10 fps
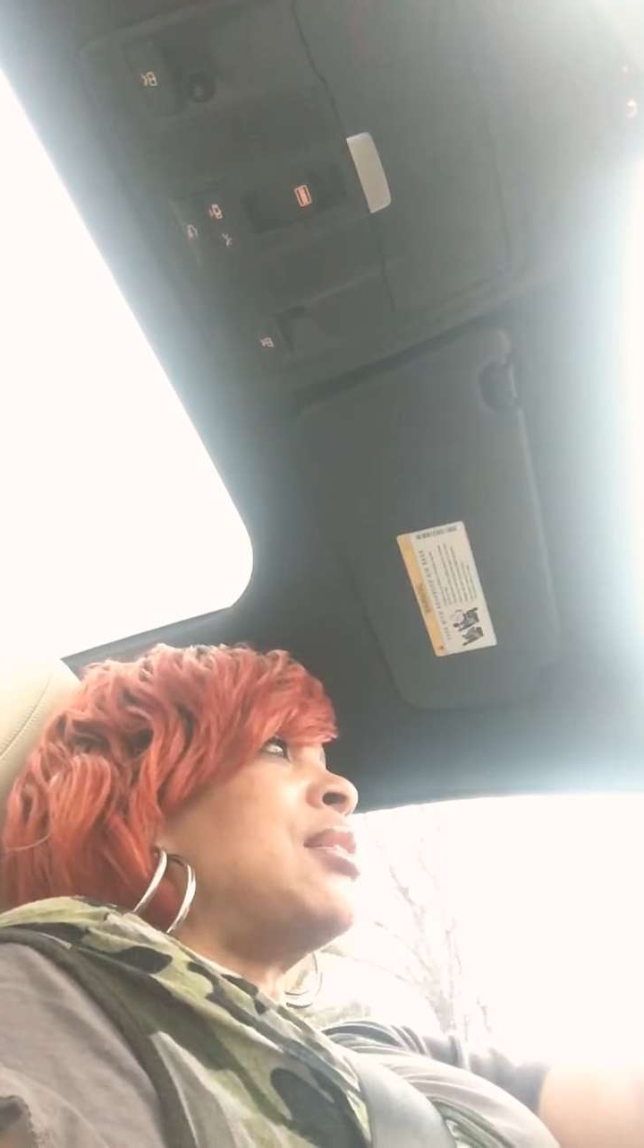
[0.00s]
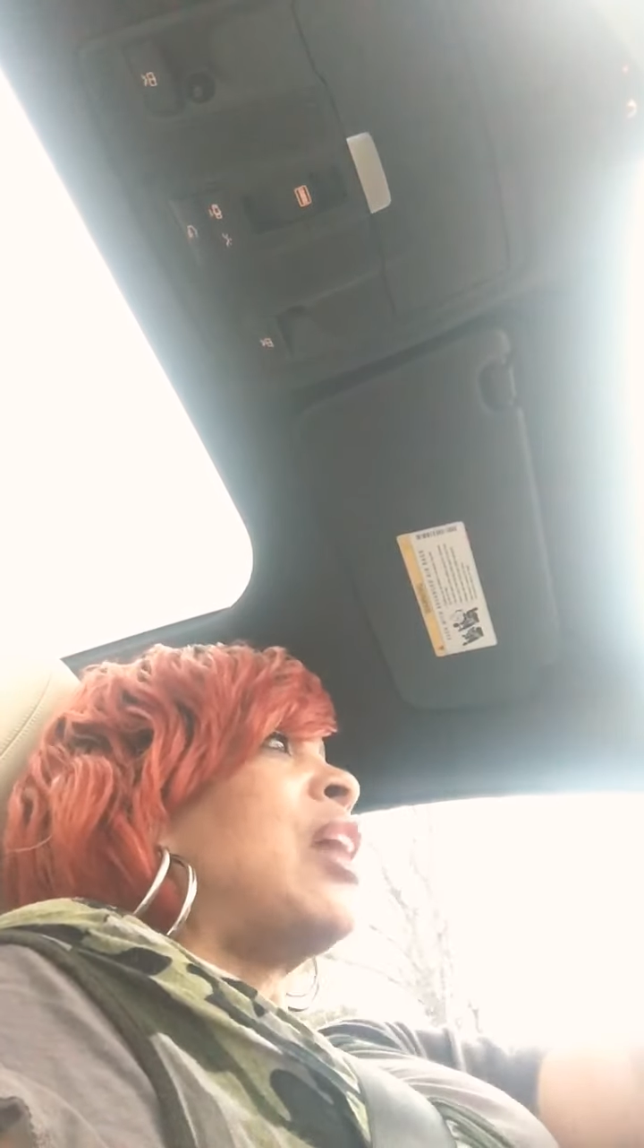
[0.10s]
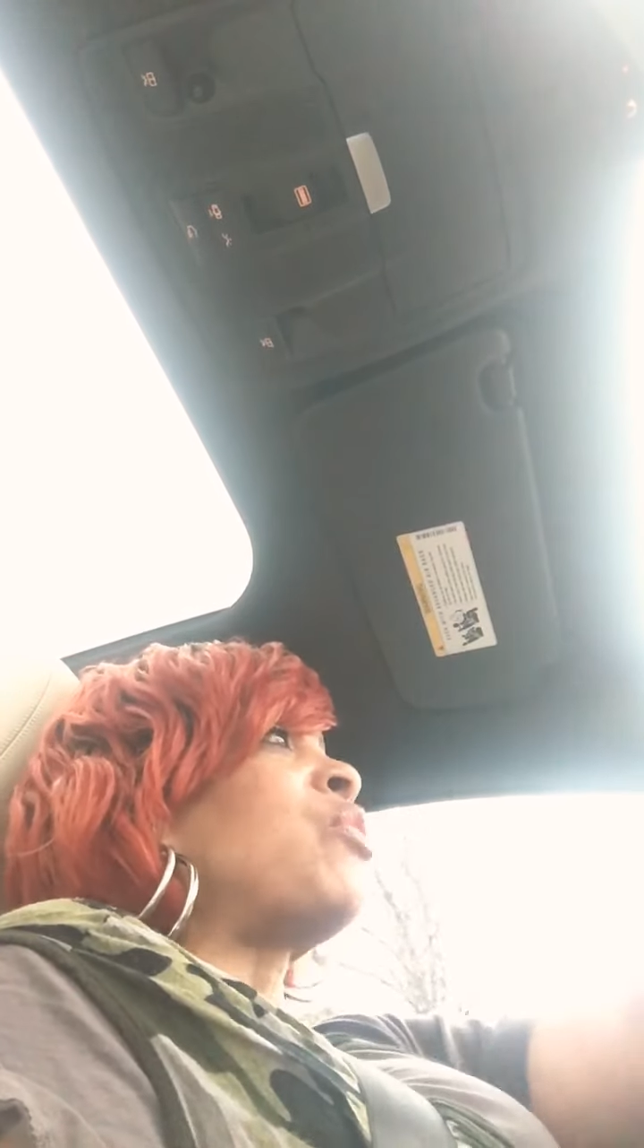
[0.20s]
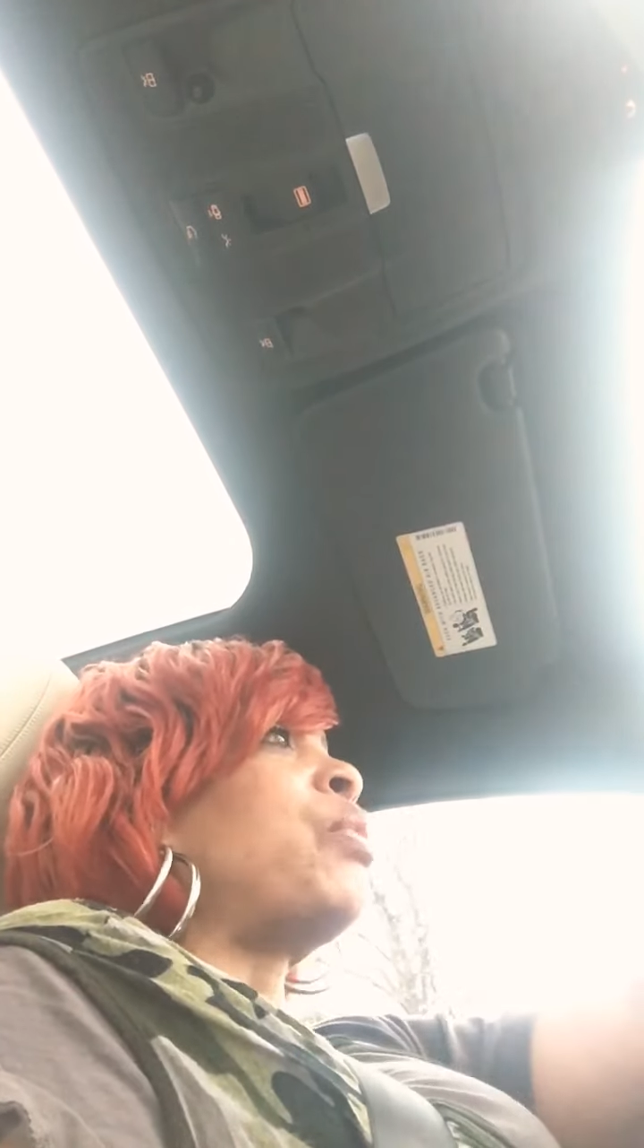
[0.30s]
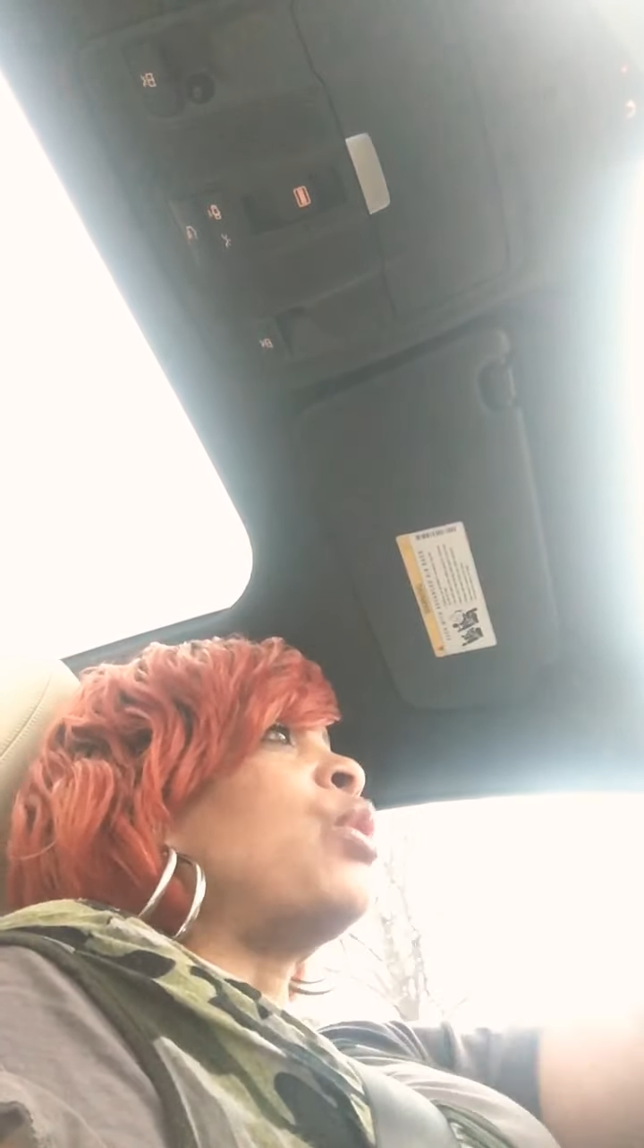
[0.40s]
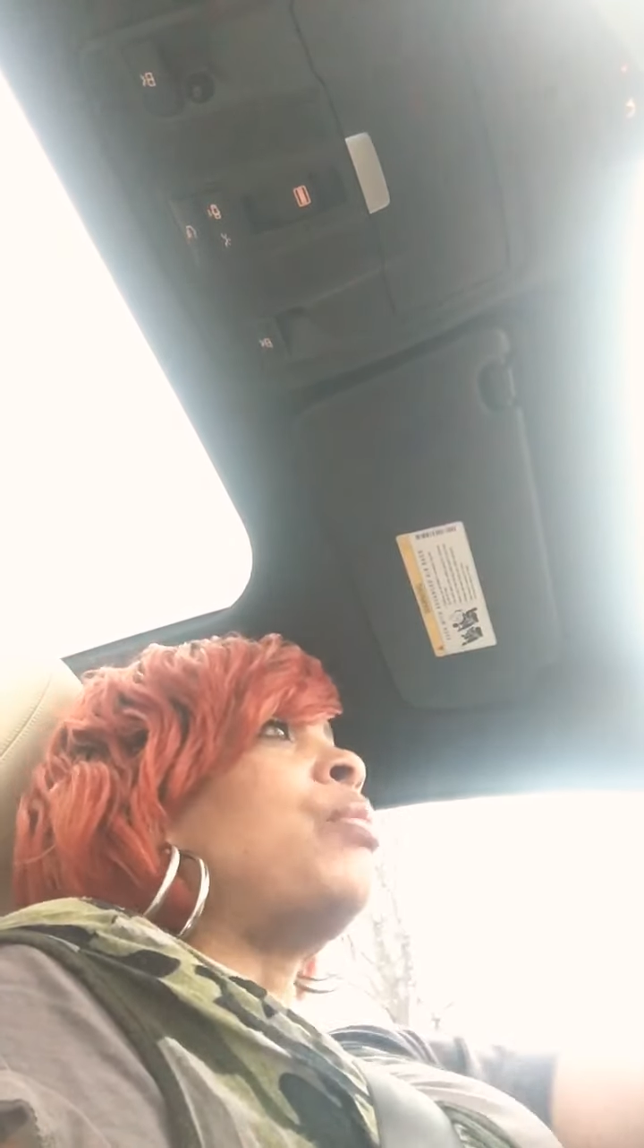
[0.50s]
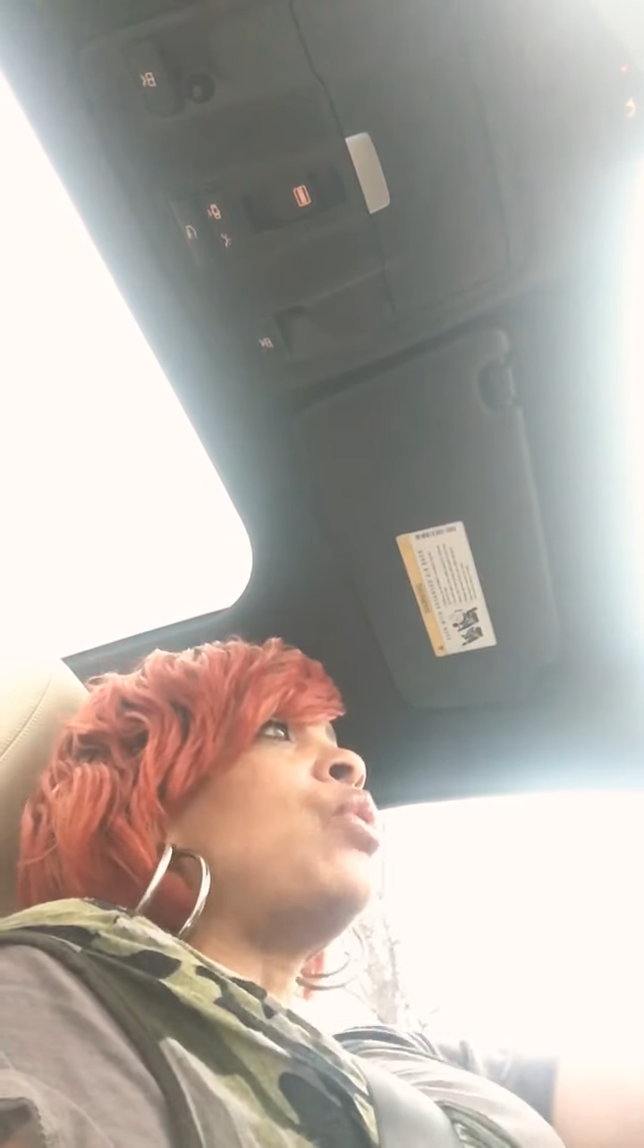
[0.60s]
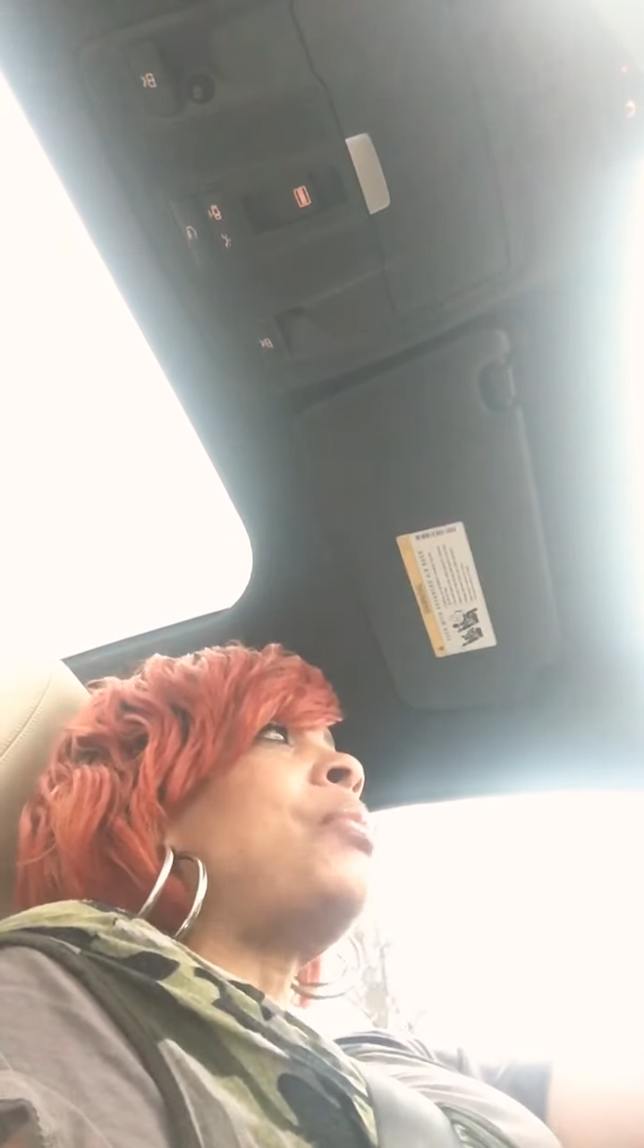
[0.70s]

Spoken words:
That's boo-boo,